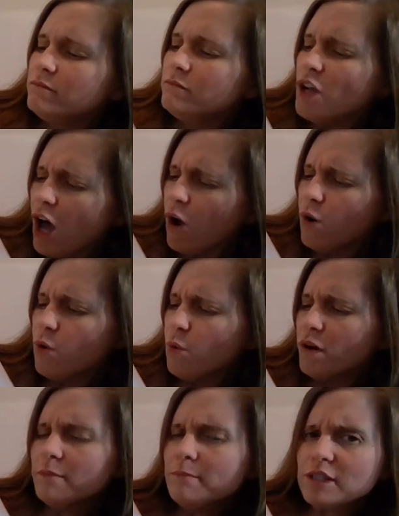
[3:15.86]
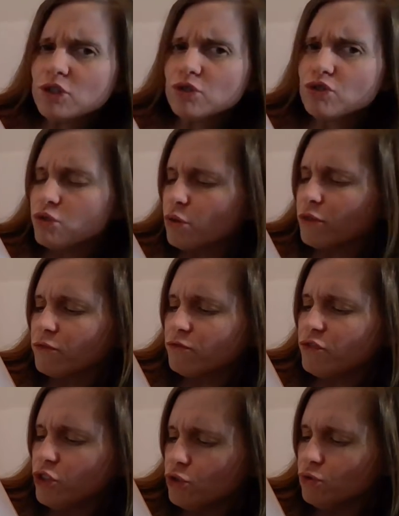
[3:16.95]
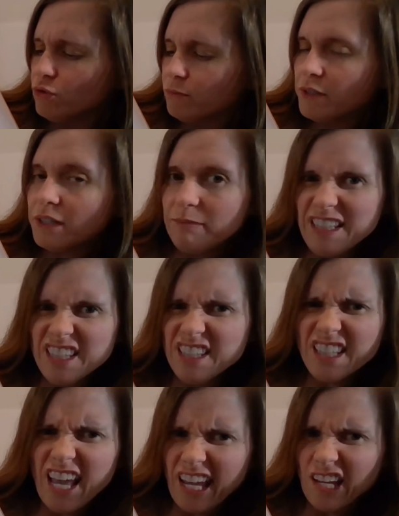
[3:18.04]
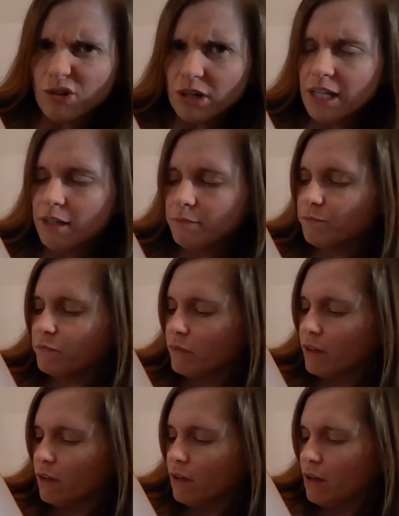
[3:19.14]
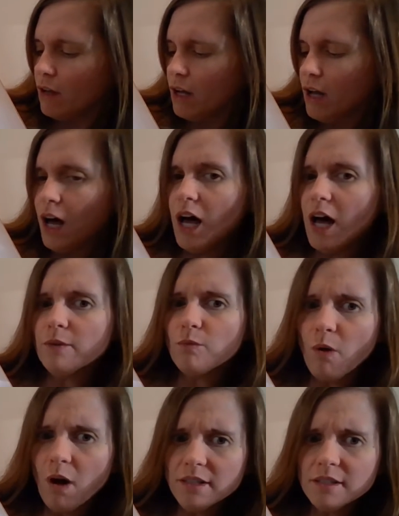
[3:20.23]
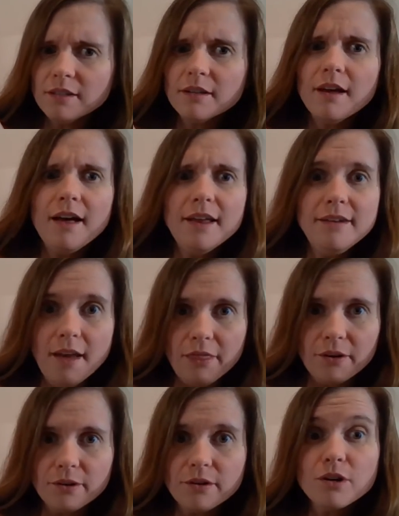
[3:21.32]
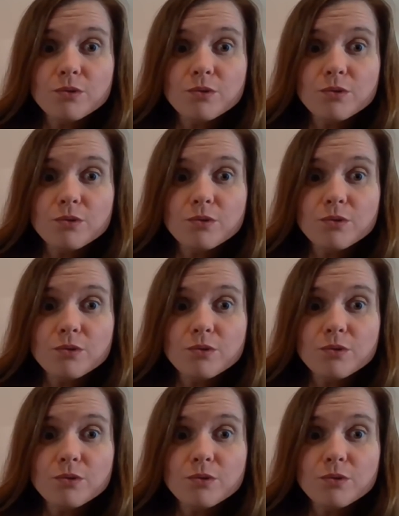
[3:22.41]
No, Mr. Snore fumed. He's angry. I want another